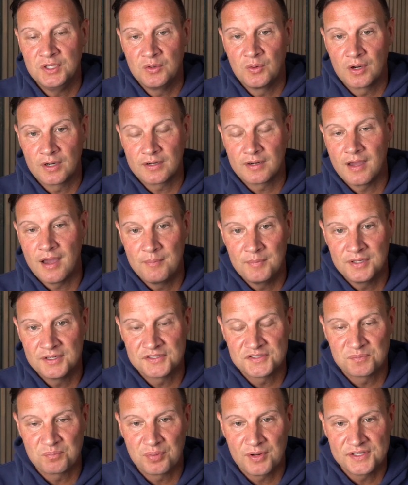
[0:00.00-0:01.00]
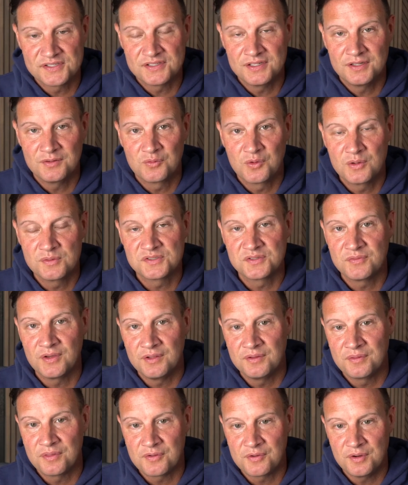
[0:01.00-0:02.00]
our communist president,
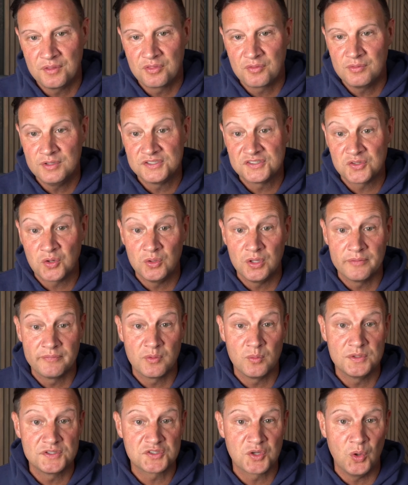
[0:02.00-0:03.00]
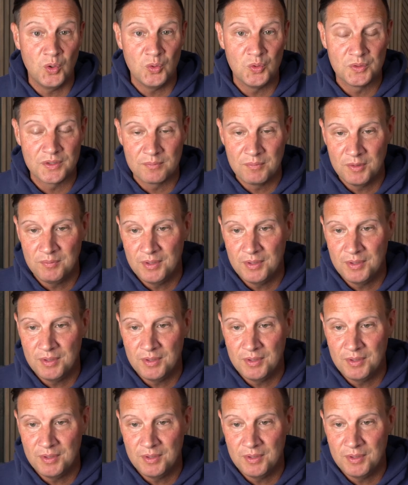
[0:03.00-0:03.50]
Roosevelt, in 1933, stole everyone's gold.